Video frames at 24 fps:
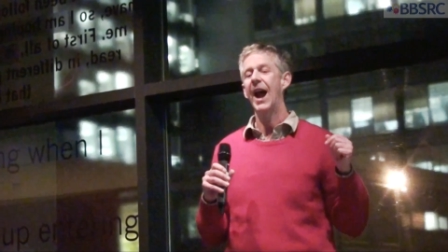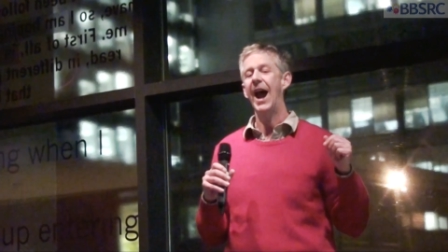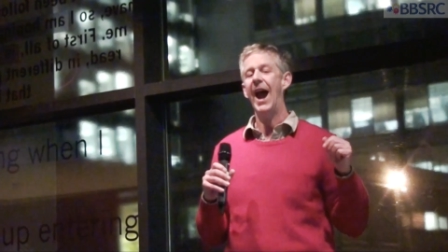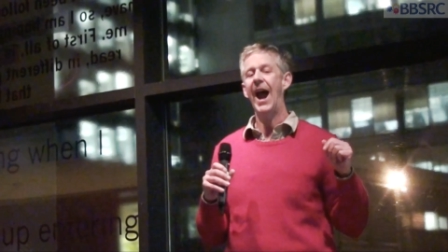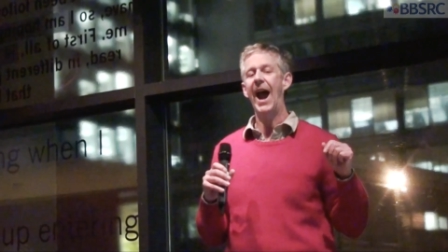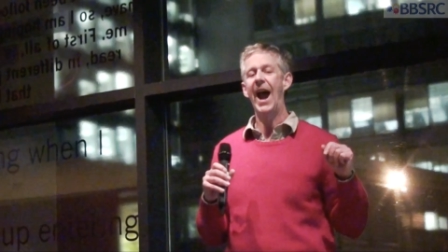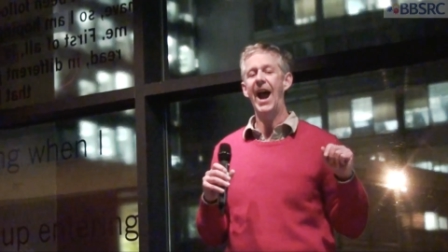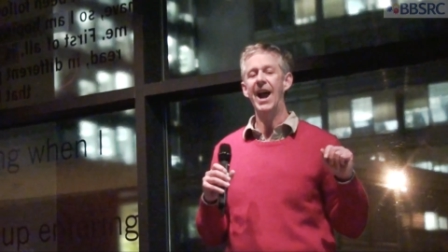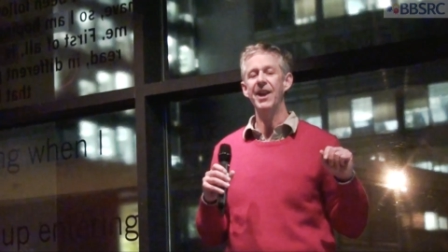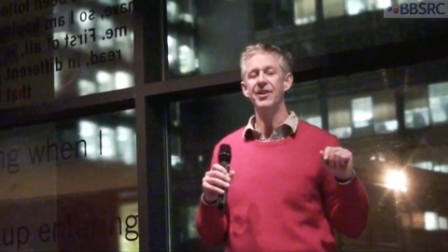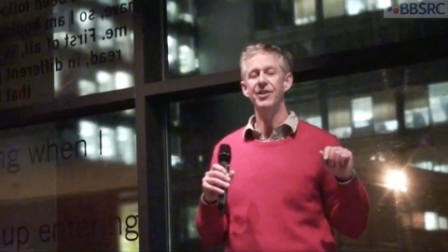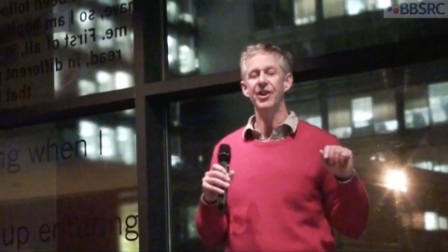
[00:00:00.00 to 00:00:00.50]

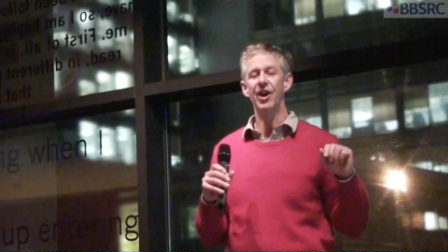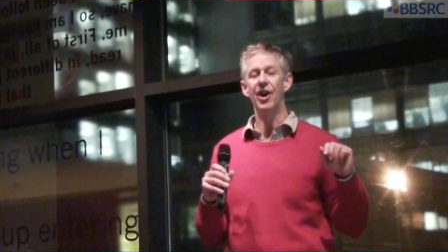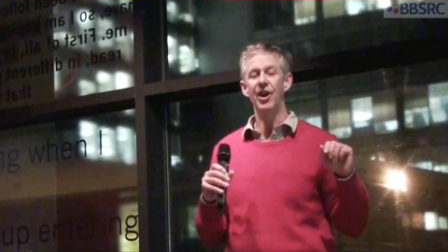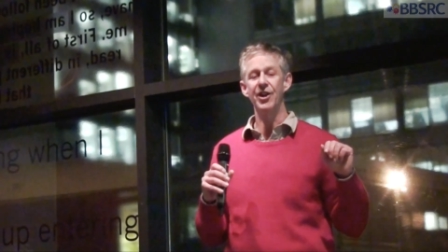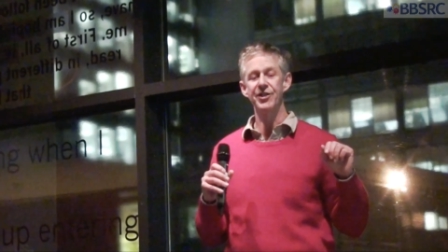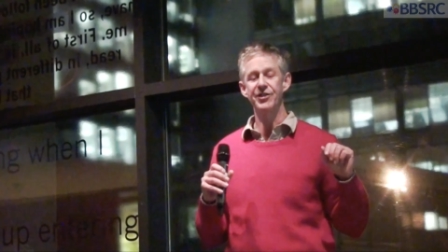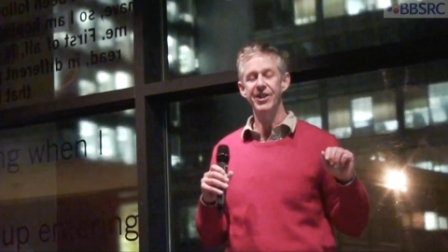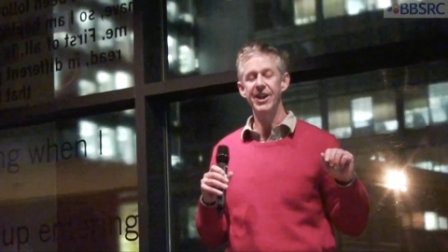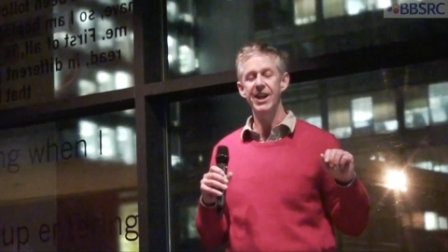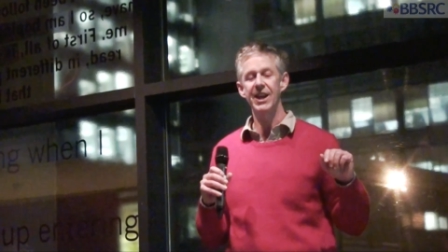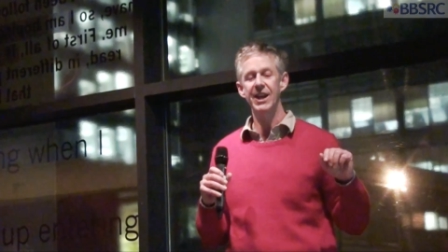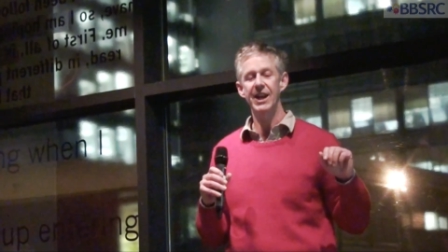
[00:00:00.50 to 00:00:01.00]
and
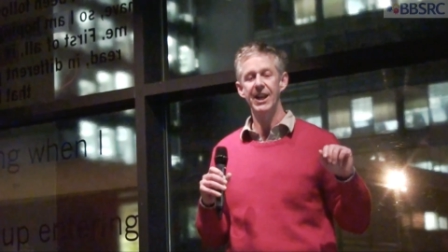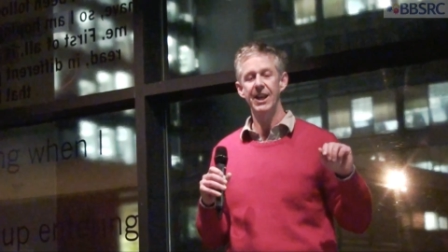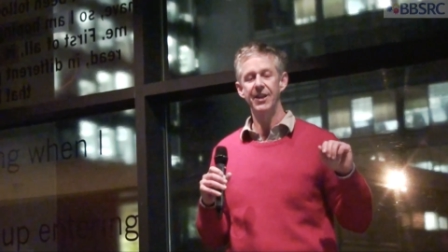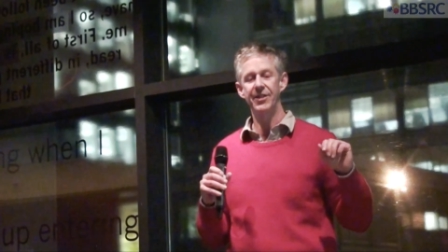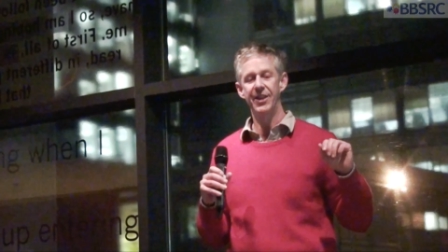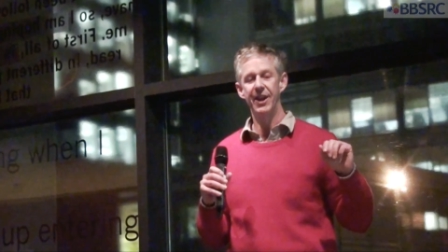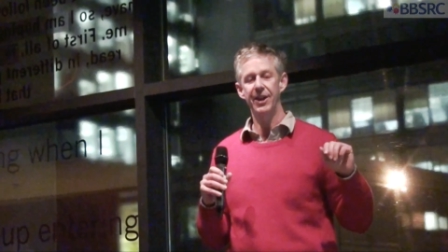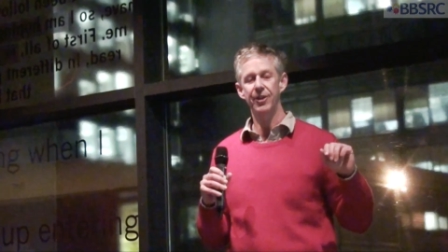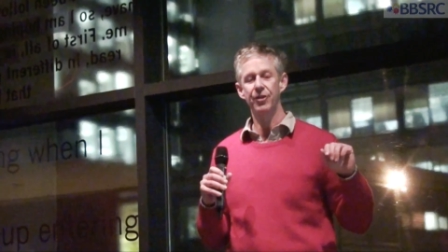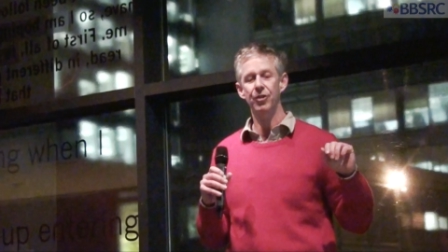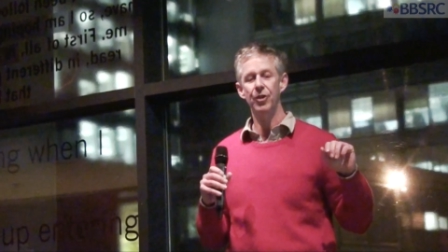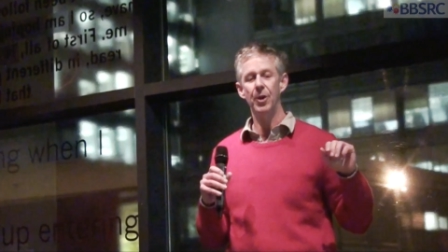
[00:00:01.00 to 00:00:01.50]
ideally
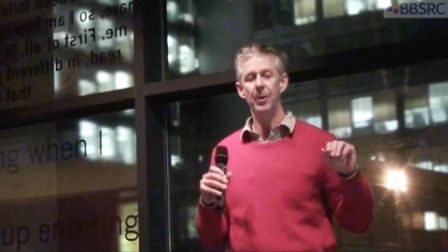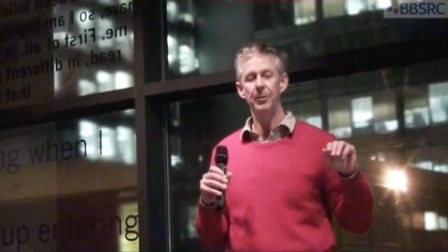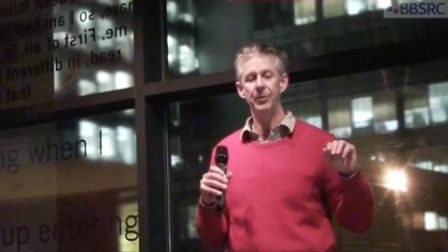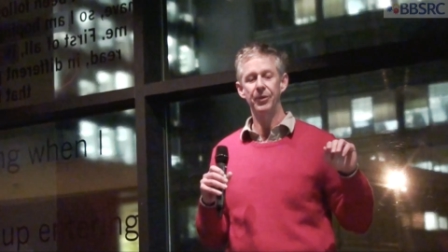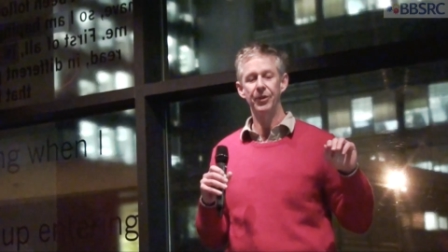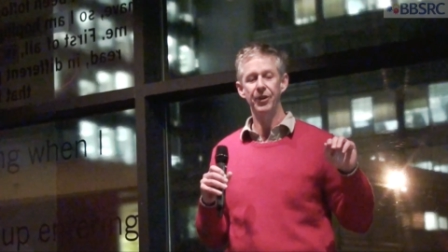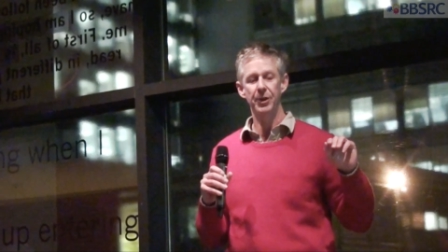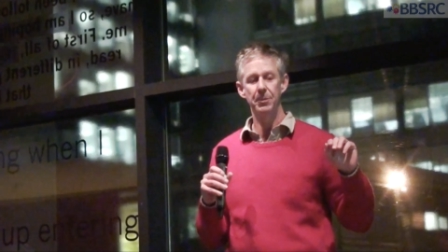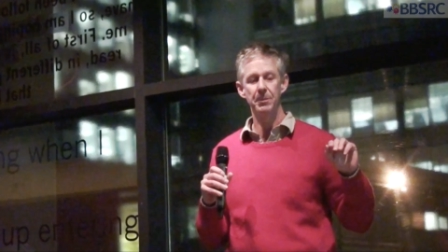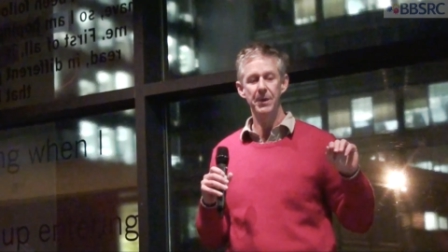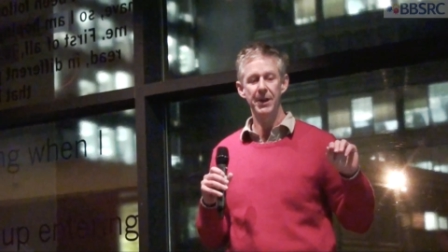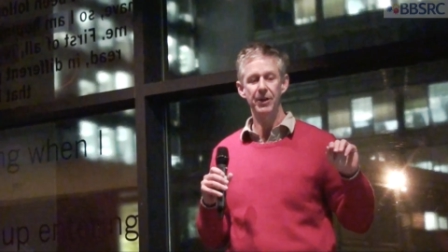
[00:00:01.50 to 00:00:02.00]
they're crops
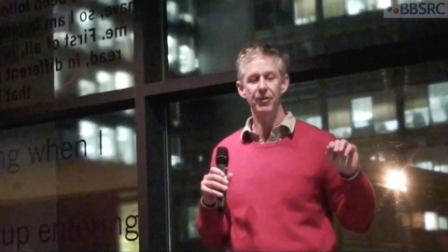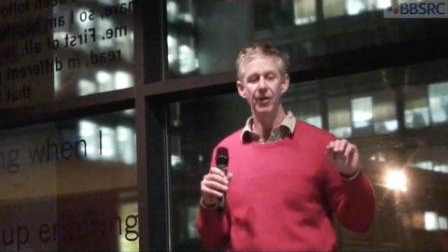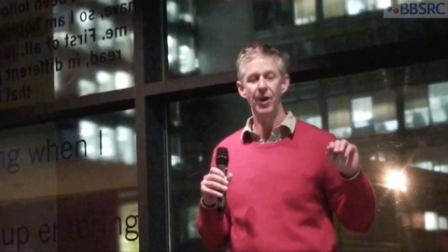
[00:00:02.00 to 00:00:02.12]
that can be